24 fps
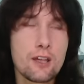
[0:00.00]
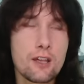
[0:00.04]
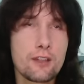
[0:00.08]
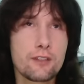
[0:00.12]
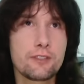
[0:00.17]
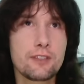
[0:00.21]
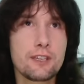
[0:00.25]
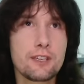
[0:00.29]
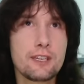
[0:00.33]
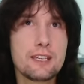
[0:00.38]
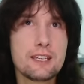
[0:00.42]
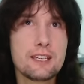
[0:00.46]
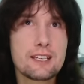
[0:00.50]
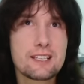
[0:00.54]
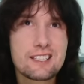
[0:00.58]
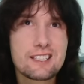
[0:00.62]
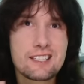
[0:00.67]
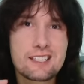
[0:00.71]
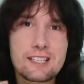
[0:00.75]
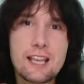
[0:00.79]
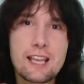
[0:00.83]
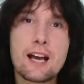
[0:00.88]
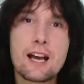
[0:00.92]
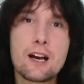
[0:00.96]
the
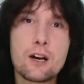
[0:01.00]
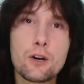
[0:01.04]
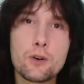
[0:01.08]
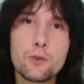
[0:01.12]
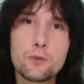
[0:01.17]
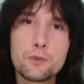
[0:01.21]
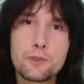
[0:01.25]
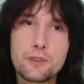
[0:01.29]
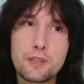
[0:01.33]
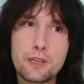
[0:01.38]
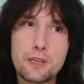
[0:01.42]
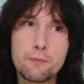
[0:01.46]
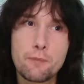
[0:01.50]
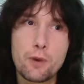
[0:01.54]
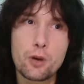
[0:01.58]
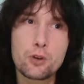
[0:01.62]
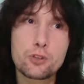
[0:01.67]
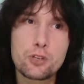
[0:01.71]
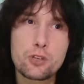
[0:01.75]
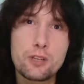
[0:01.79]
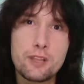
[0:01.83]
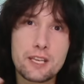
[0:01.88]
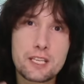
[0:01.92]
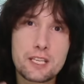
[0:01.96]
sound, the
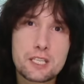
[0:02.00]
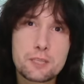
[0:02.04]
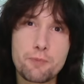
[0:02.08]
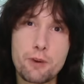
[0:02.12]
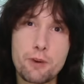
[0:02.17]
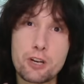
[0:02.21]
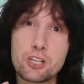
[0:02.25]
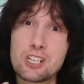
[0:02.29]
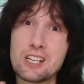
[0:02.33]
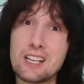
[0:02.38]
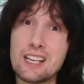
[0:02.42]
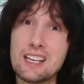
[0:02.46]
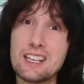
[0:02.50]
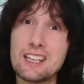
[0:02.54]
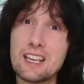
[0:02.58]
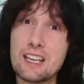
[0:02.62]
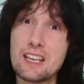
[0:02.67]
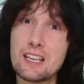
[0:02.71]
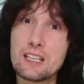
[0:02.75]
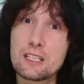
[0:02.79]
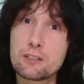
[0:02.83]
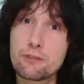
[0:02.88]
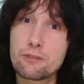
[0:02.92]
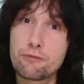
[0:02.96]
emotion, the expression in
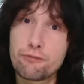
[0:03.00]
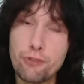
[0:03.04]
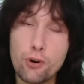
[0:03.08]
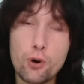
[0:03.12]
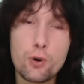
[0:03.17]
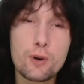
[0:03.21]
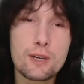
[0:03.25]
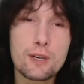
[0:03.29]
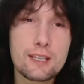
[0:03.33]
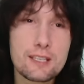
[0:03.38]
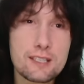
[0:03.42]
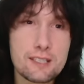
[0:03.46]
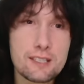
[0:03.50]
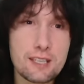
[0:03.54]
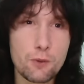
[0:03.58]
his voice.